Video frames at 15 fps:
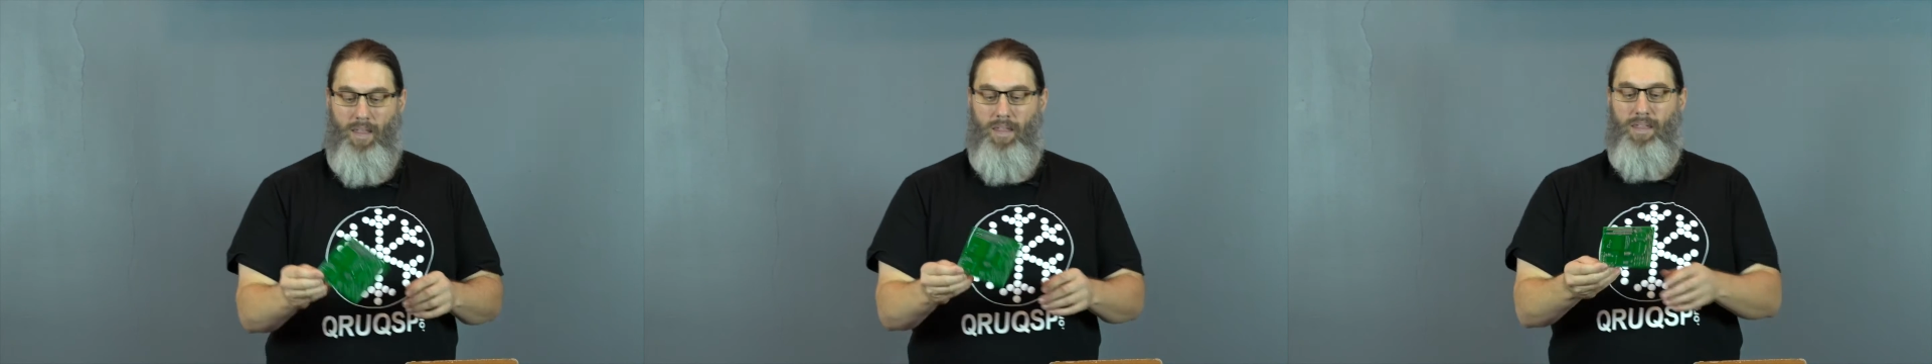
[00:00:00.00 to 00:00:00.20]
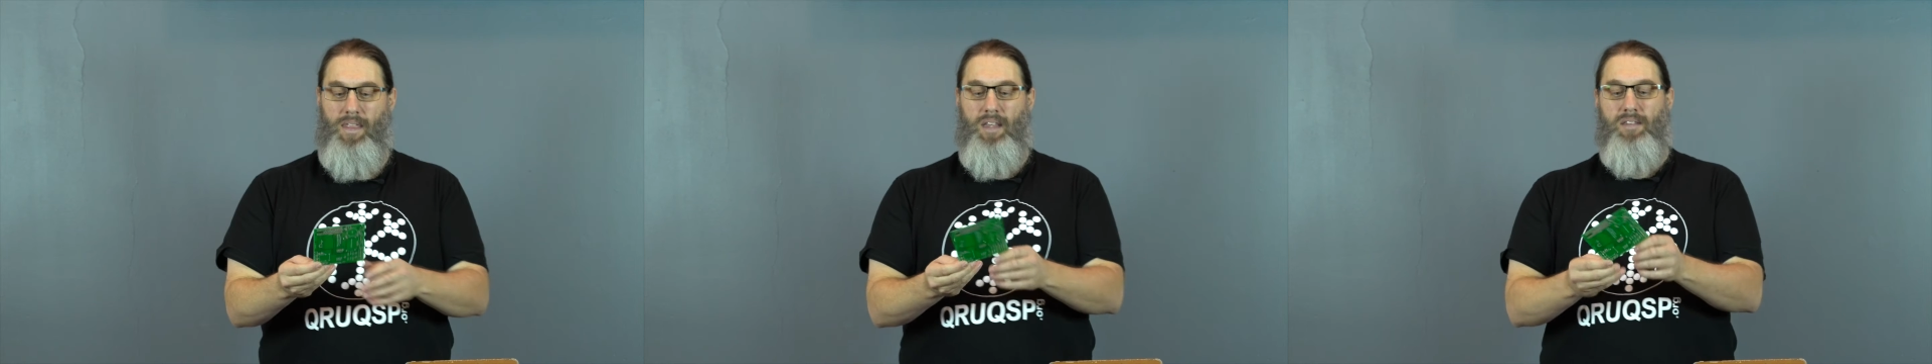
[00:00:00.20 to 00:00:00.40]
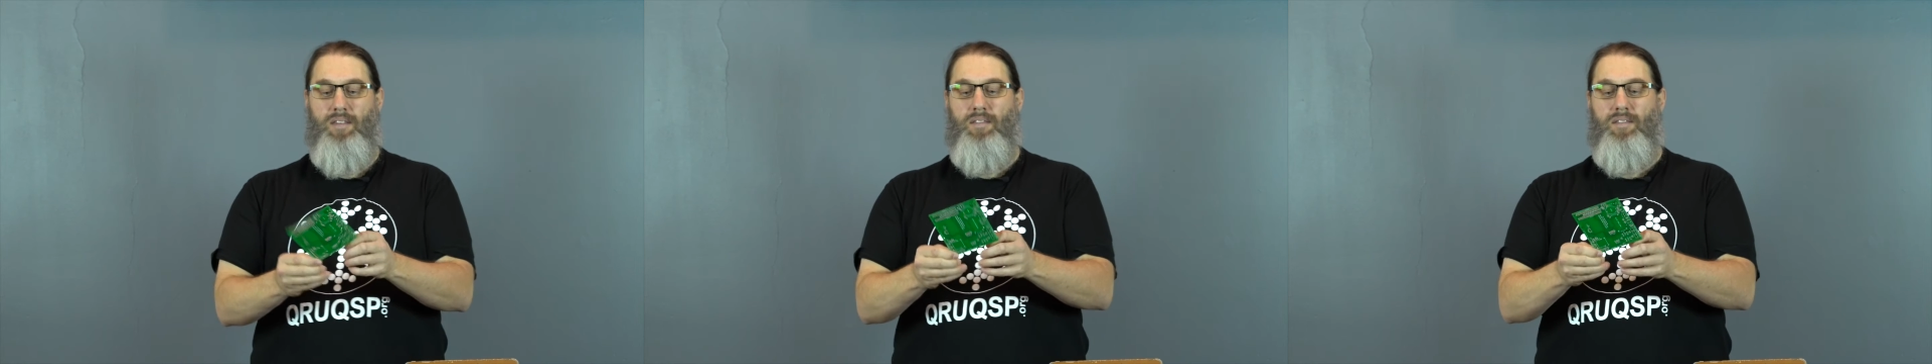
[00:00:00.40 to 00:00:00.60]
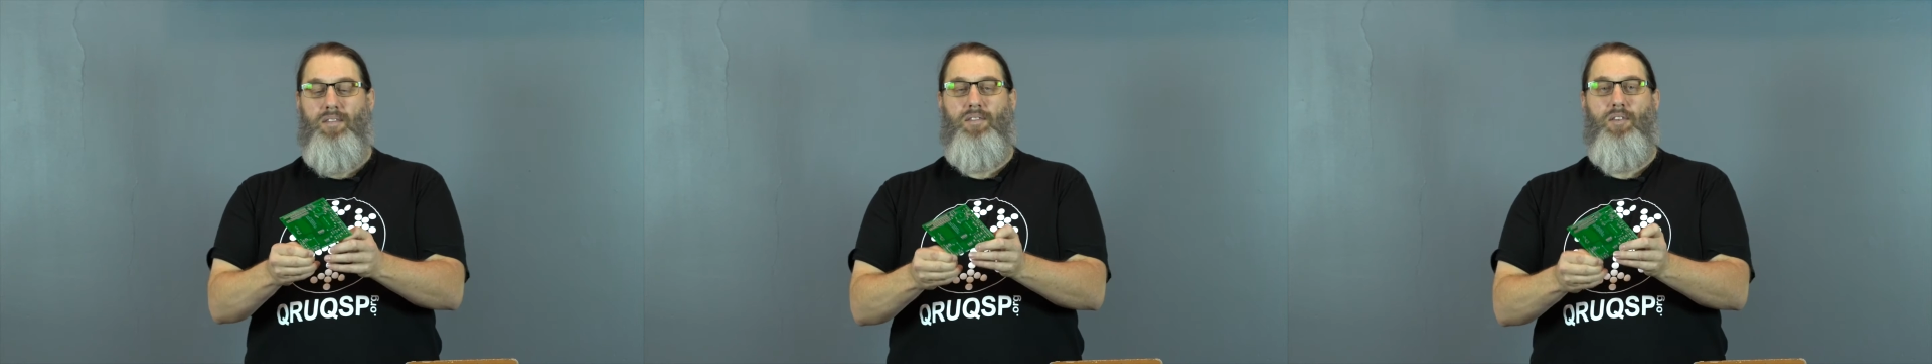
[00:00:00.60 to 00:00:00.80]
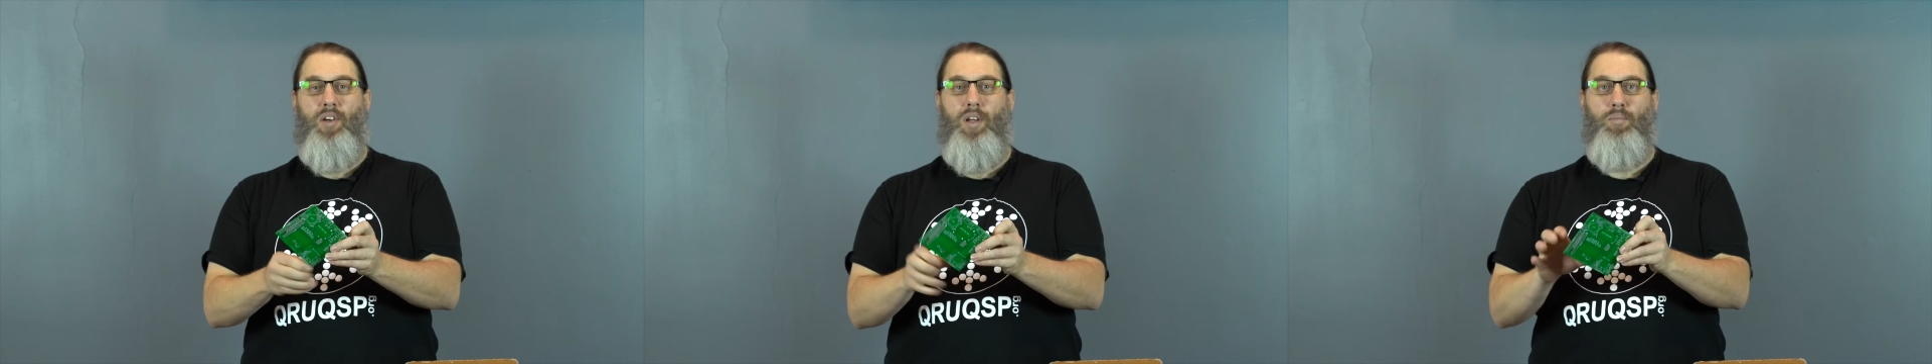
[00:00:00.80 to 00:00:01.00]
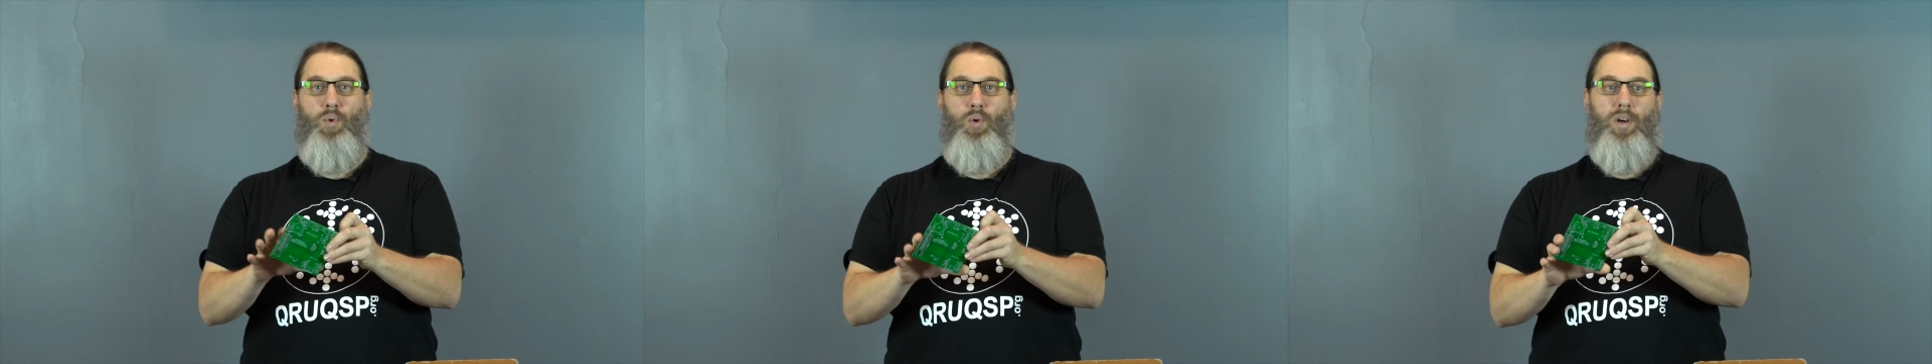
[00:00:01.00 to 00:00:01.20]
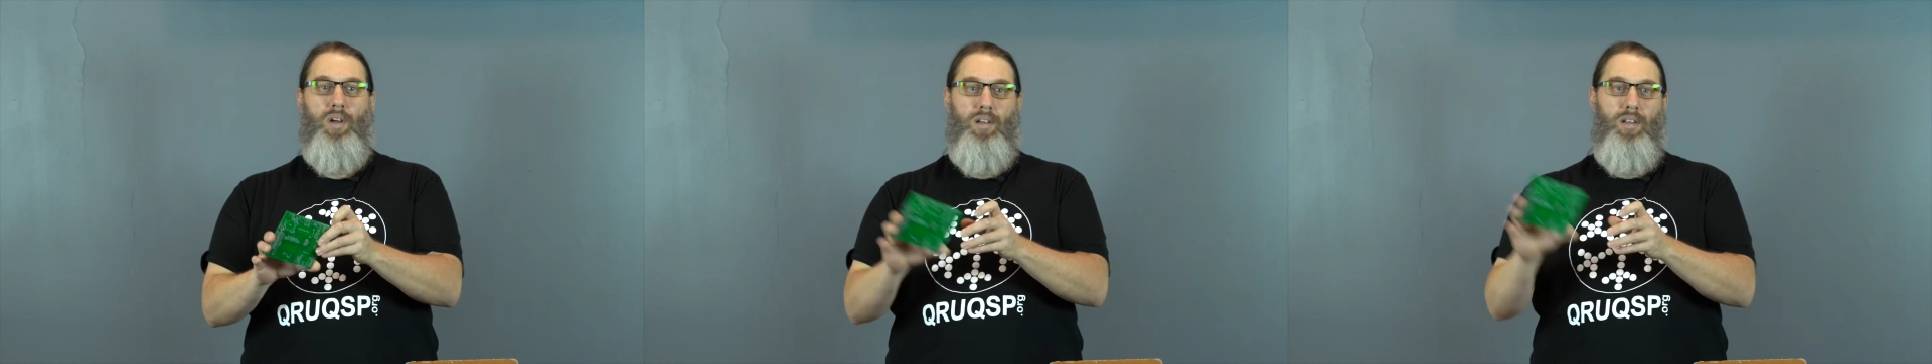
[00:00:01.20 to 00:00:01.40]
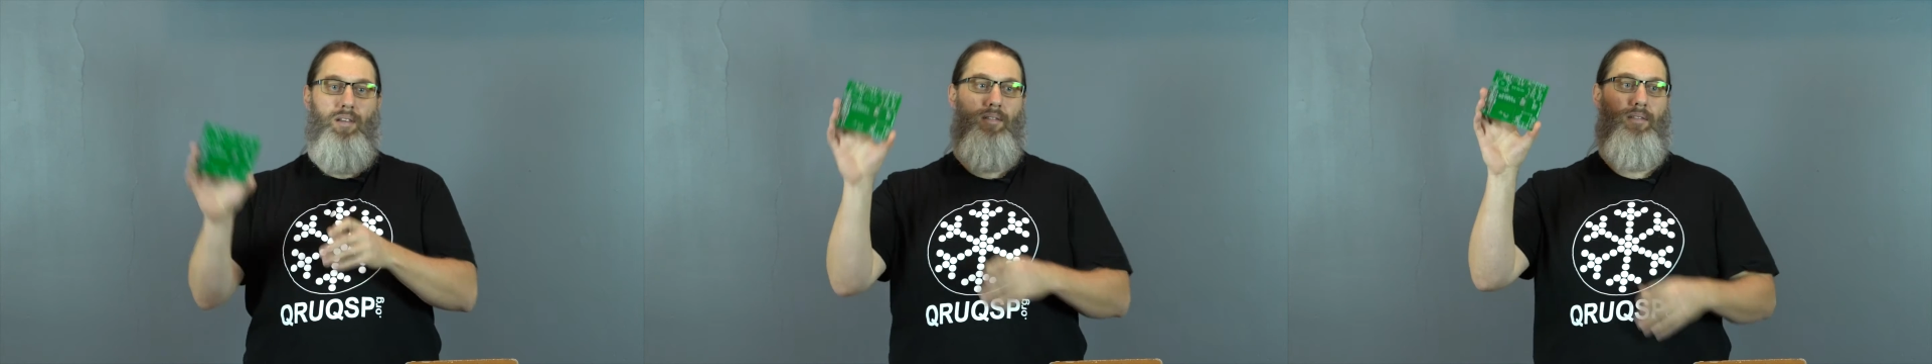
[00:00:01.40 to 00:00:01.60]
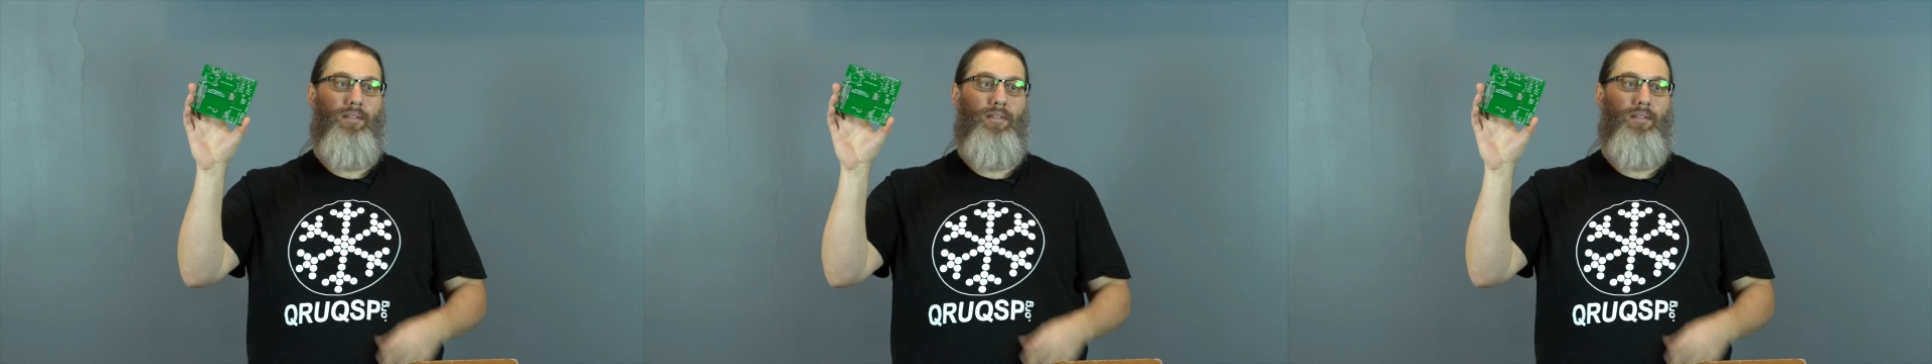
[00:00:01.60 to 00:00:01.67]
This is the circuit board.